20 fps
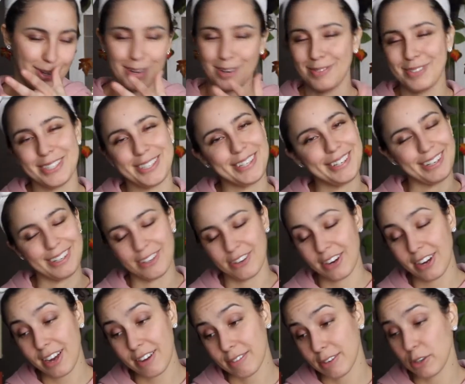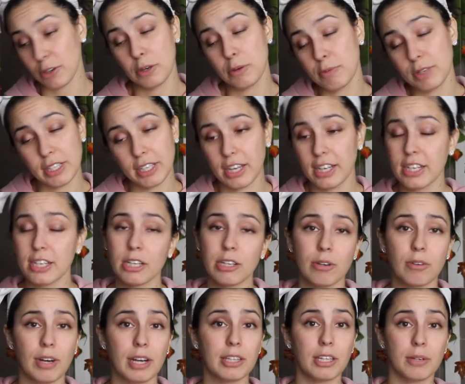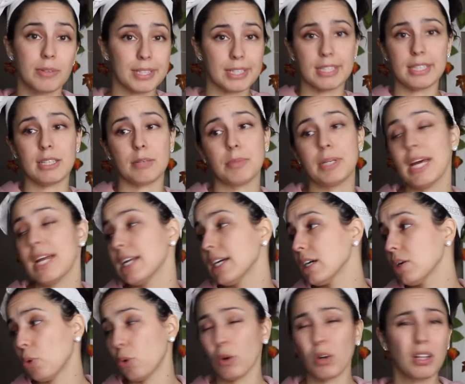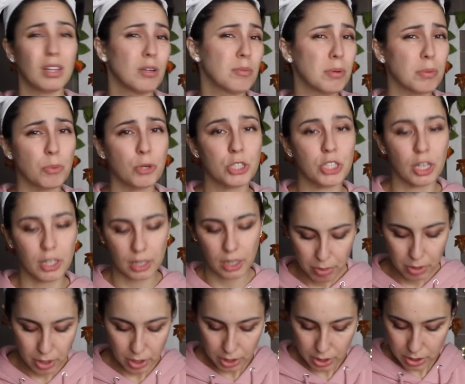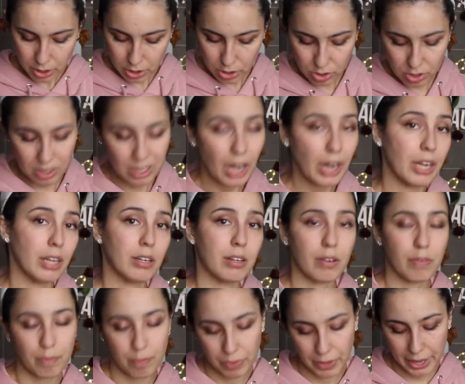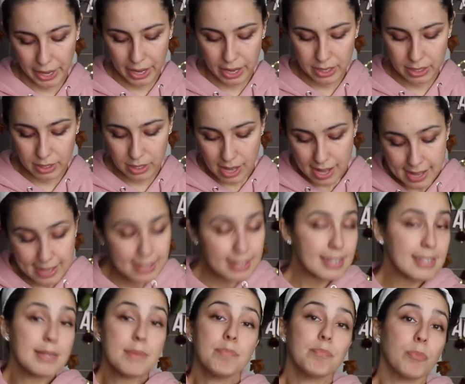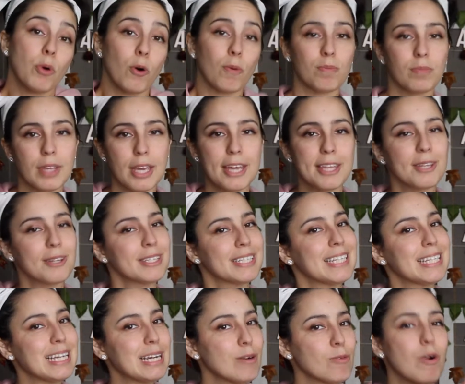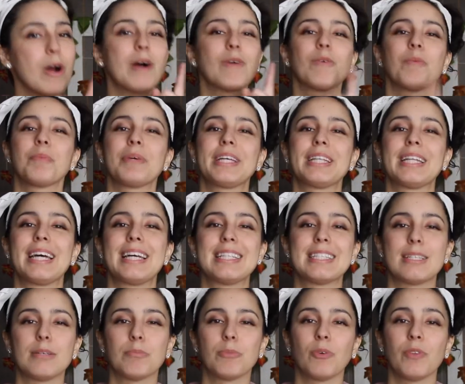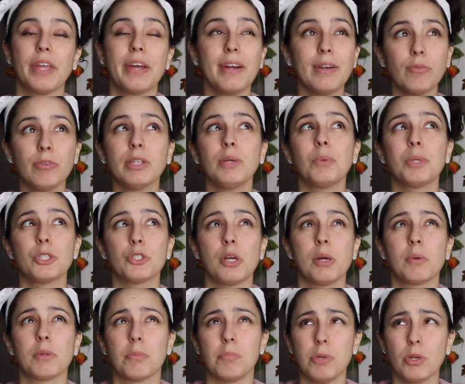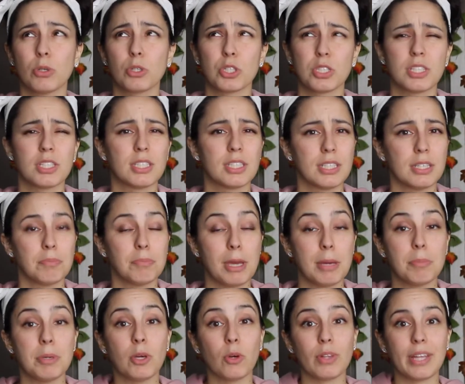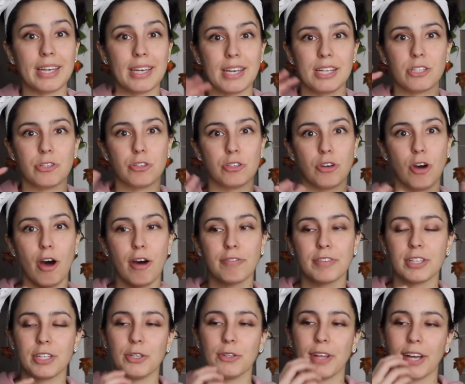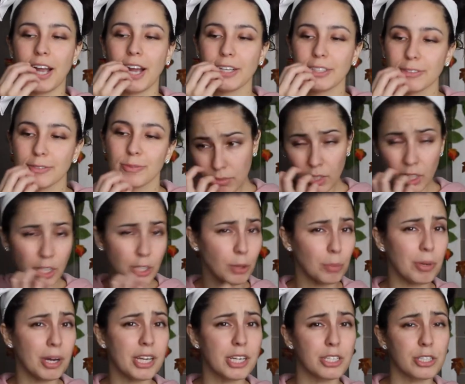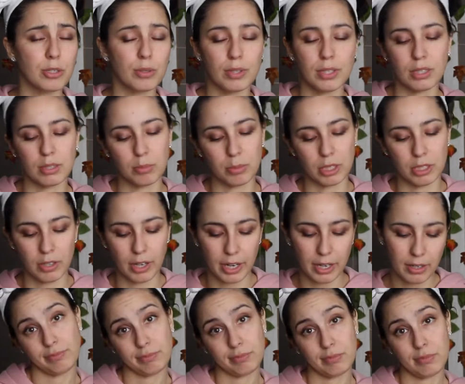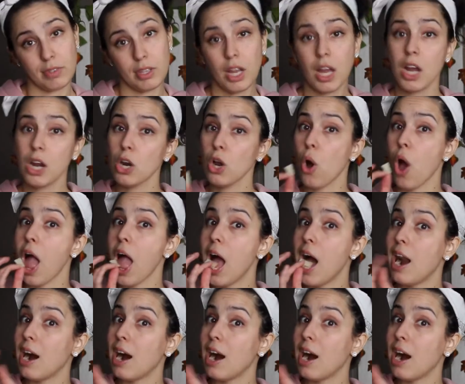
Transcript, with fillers: I'm just kidding. No, I haven't. No, really, I didn't know. I thought it was gonna taste like banana or a little bit more chocolate, but it's just light and simple. And there's nothing wrong with being light and simple. Now I really want to try it with milk just to see. Maybe it'll like get soft and you like you'll bite into it and it'll be great. I don't know.